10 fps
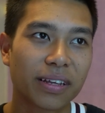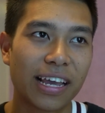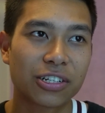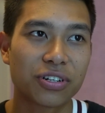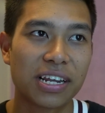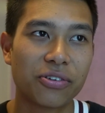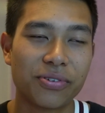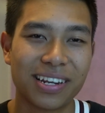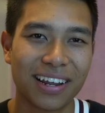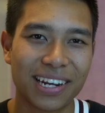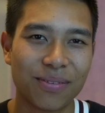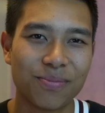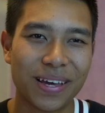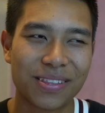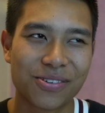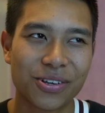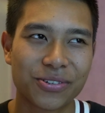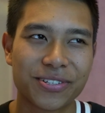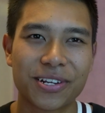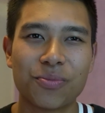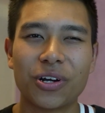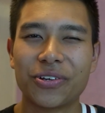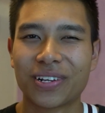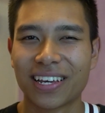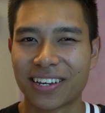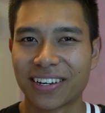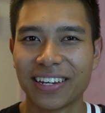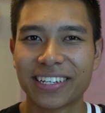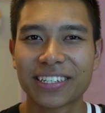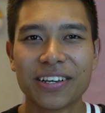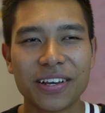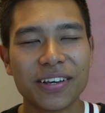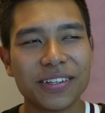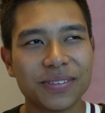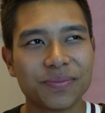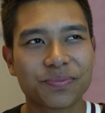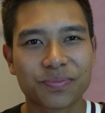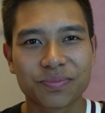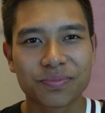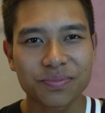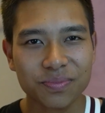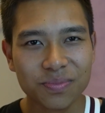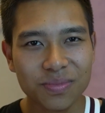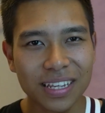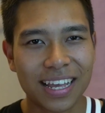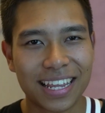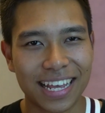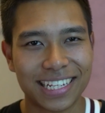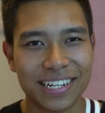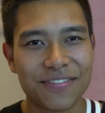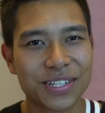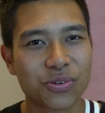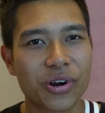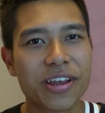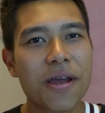Actually, I don't really line up at the groceries anymore. I do click and collect. That's a different story.